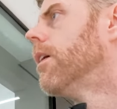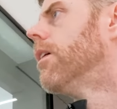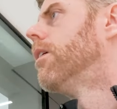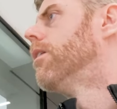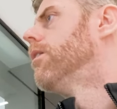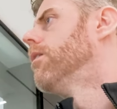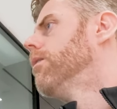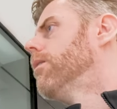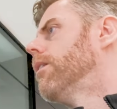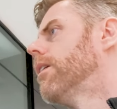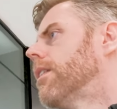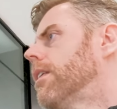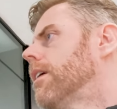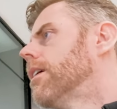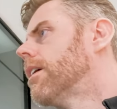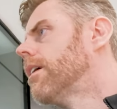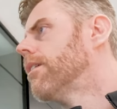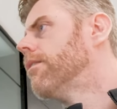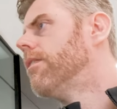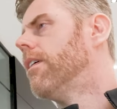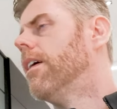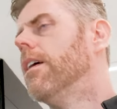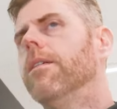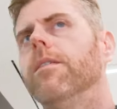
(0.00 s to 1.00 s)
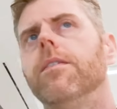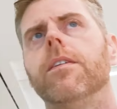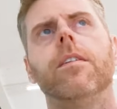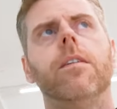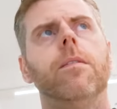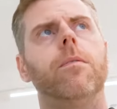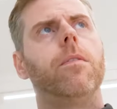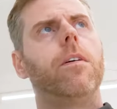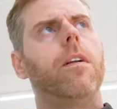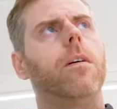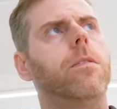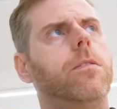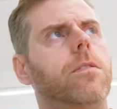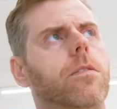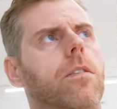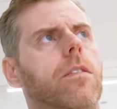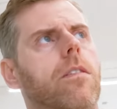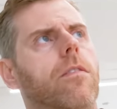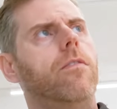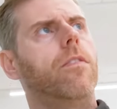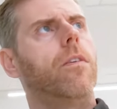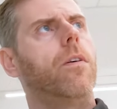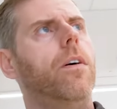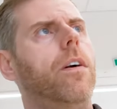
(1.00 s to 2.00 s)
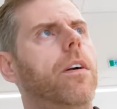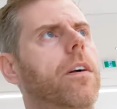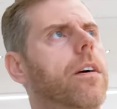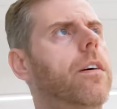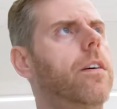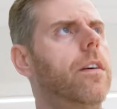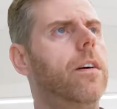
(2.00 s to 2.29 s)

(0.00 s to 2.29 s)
Well, I think I found what I was looking for.